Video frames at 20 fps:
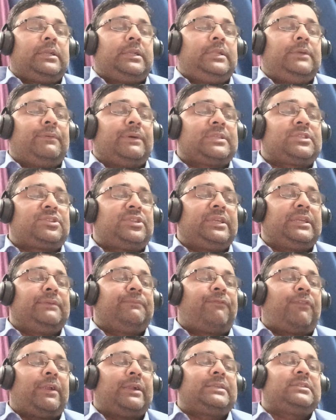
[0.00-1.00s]
devastating
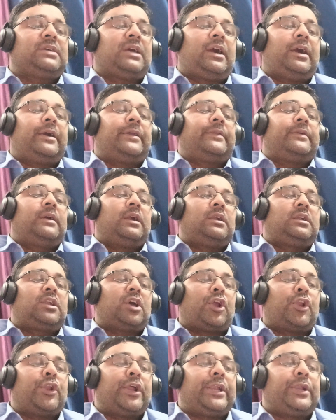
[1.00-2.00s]
floods or
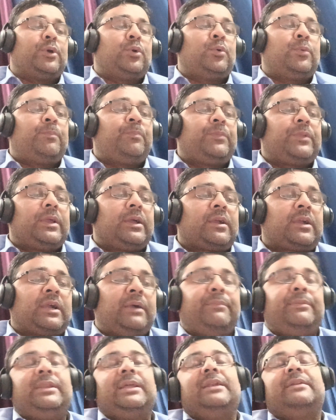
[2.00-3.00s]
tornado,
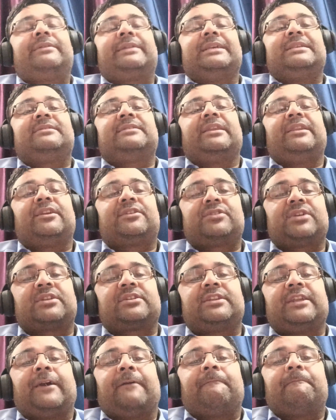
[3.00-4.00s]
communal tension,
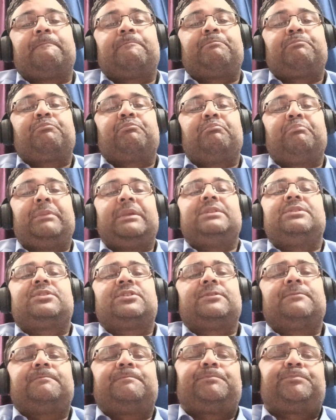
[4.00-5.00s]
etc.
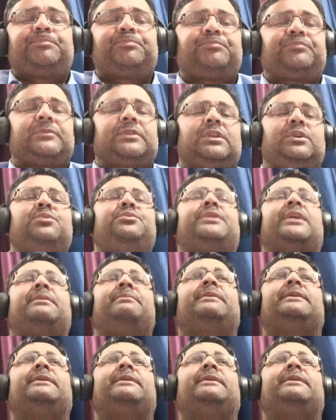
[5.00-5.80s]
Means, you tell